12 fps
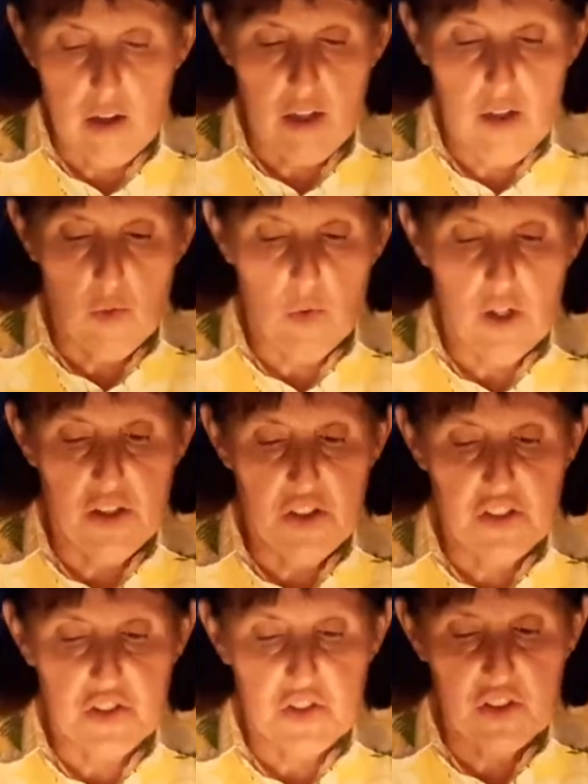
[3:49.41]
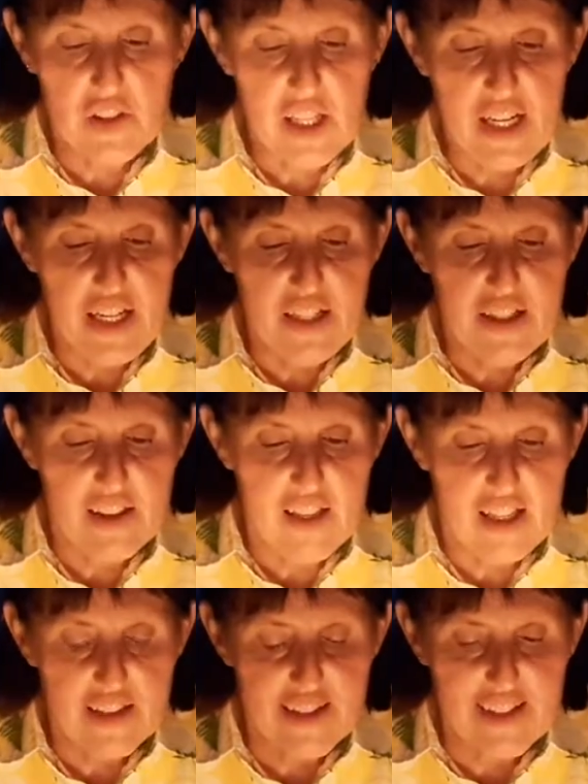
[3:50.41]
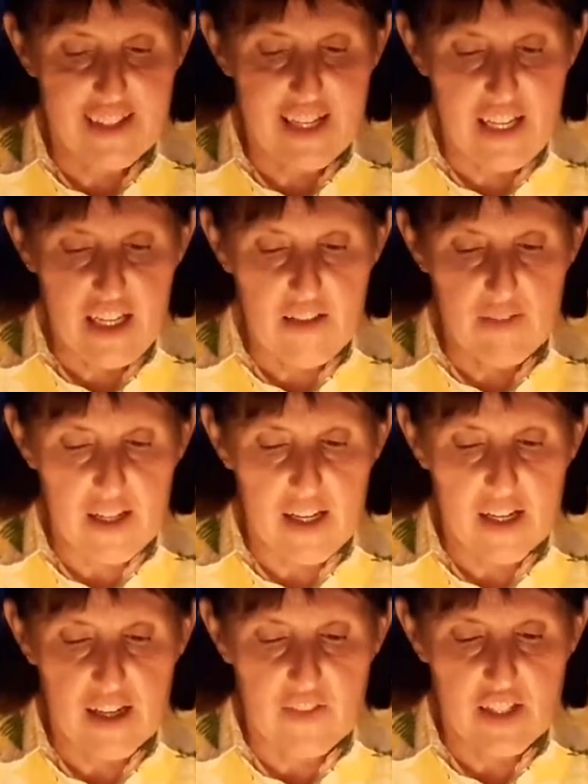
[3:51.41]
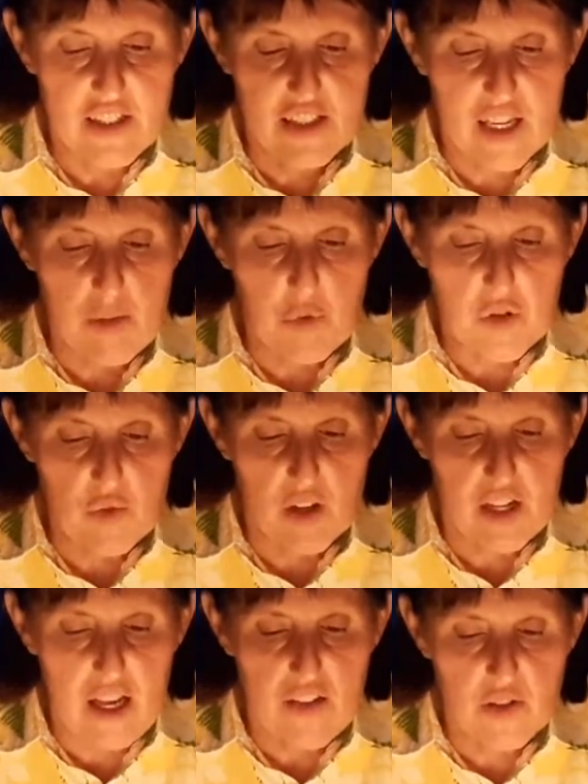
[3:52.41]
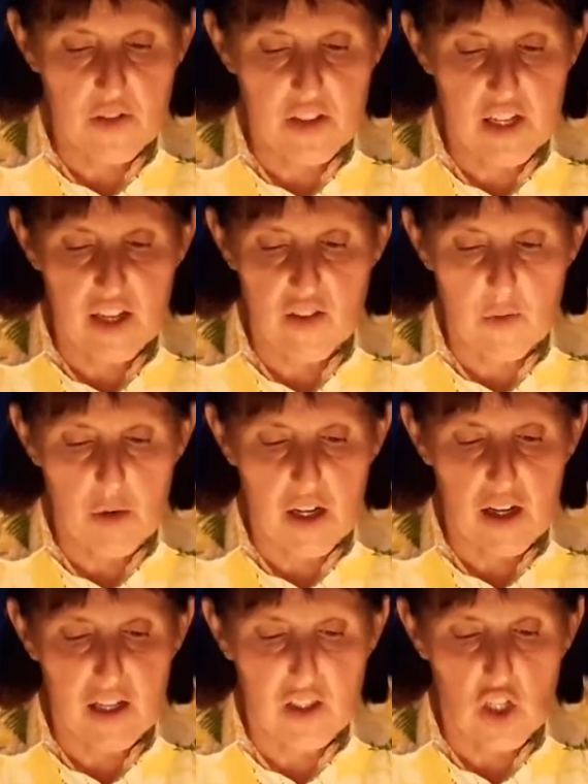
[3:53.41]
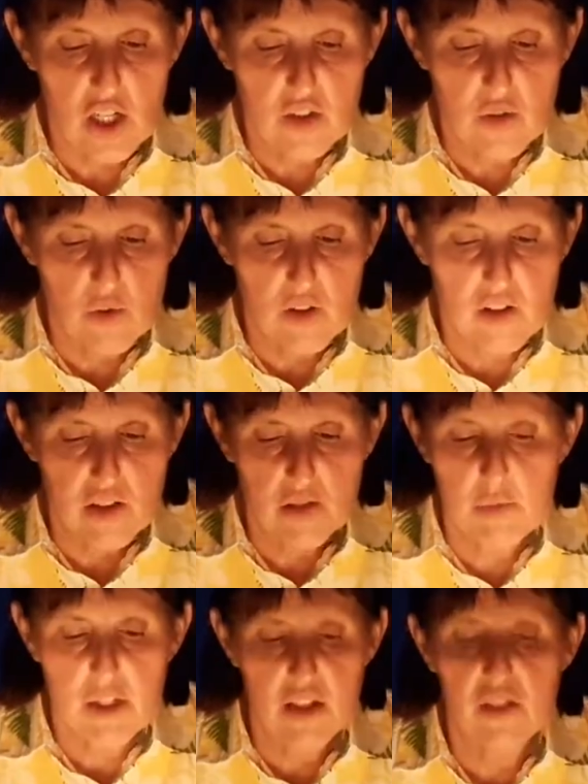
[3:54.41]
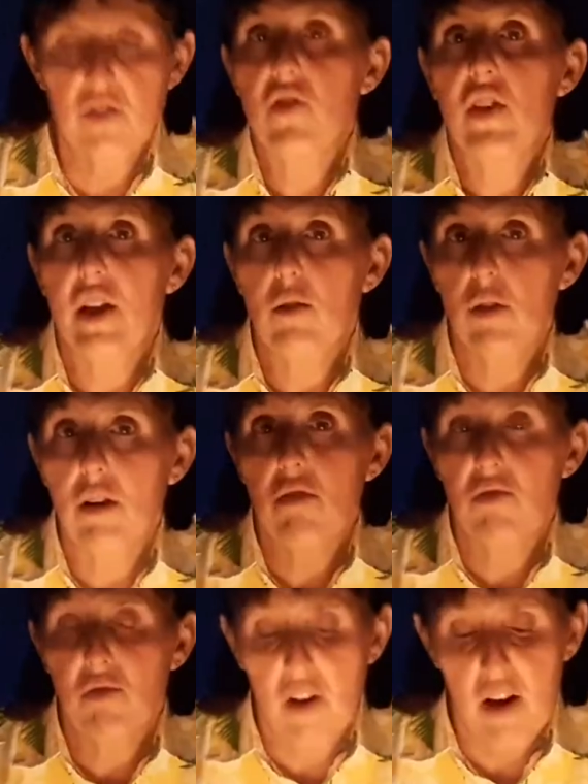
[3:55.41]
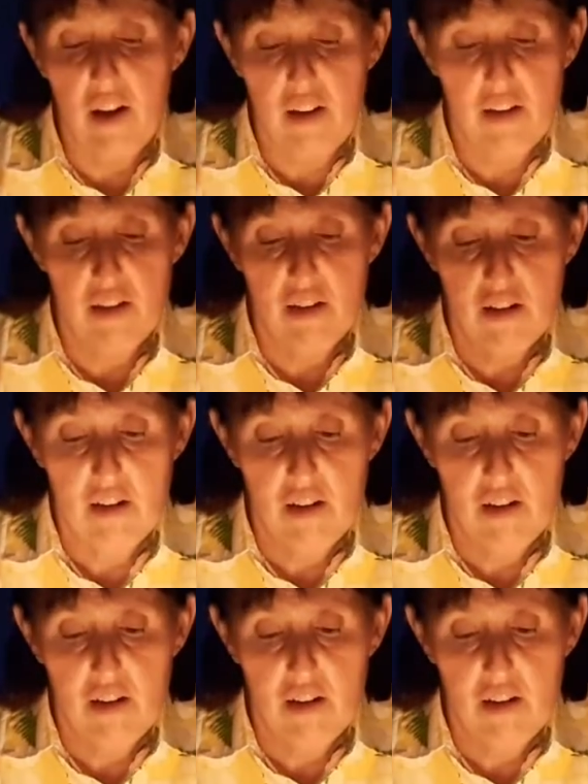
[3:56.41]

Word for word: it was late that Sunday evening, and the disciples were gathered together behind locked doors because they were afraid